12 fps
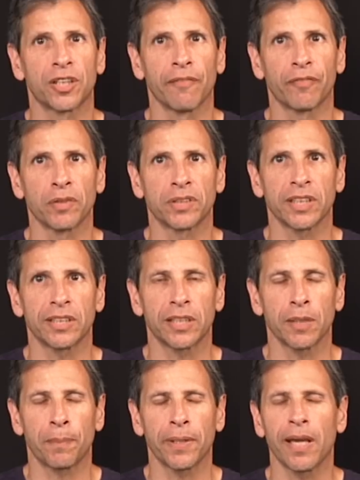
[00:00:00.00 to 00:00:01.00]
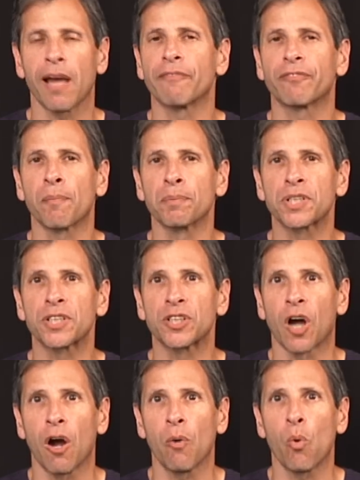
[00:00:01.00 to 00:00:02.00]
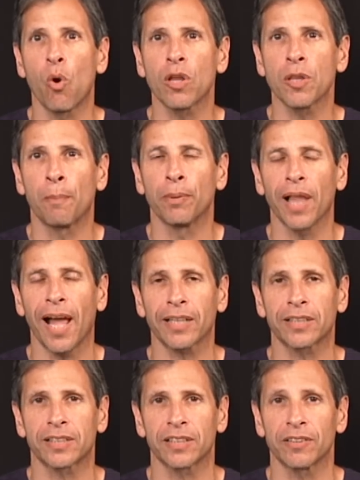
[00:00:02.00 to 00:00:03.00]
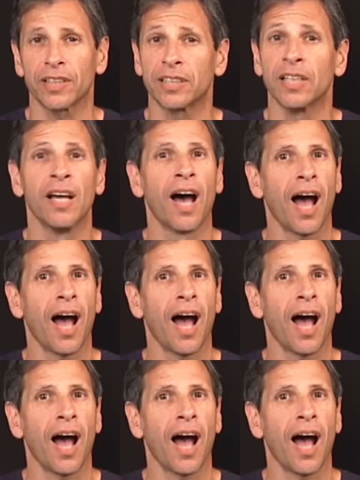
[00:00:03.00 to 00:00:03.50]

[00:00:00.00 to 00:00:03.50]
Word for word: Jim from T T P M from Star Wars: The Black Series.